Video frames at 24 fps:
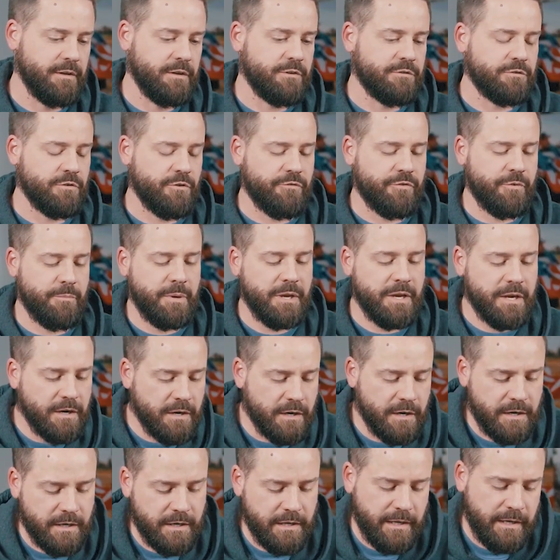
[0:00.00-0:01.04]
So from
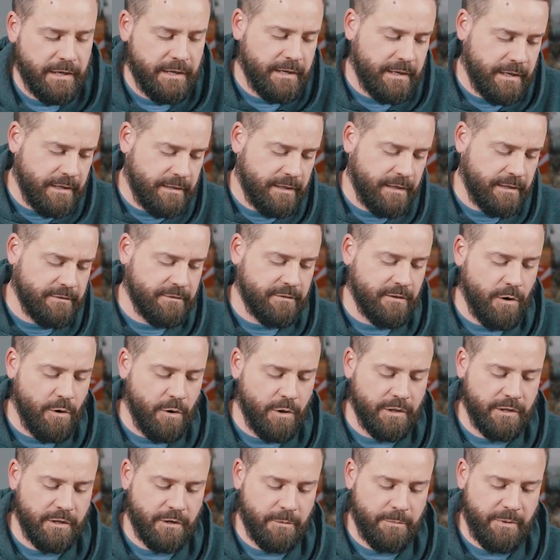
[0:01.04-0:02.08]
here, it tends to go
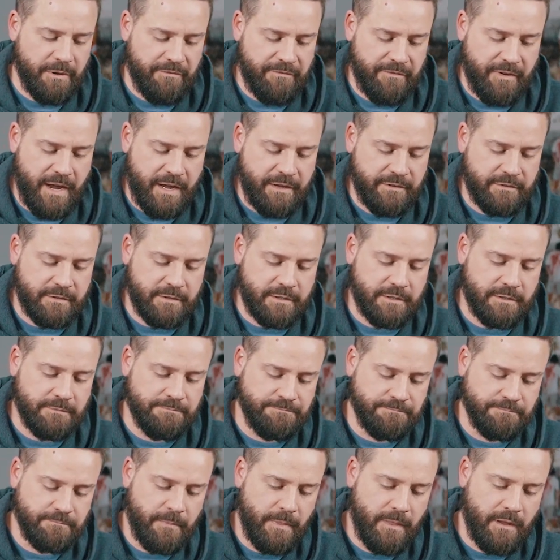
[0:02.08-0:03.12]
a little bit faster,
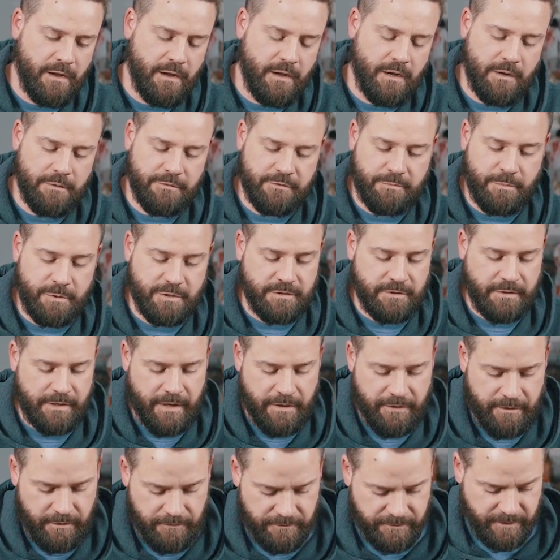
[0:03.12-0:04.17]
especially
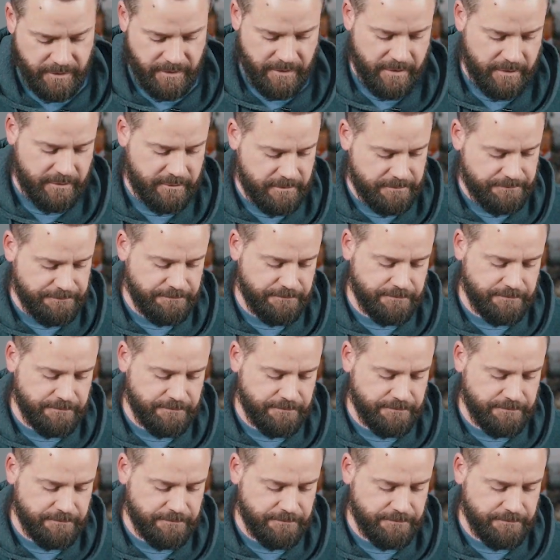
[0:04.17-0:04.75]
now that you've seen this.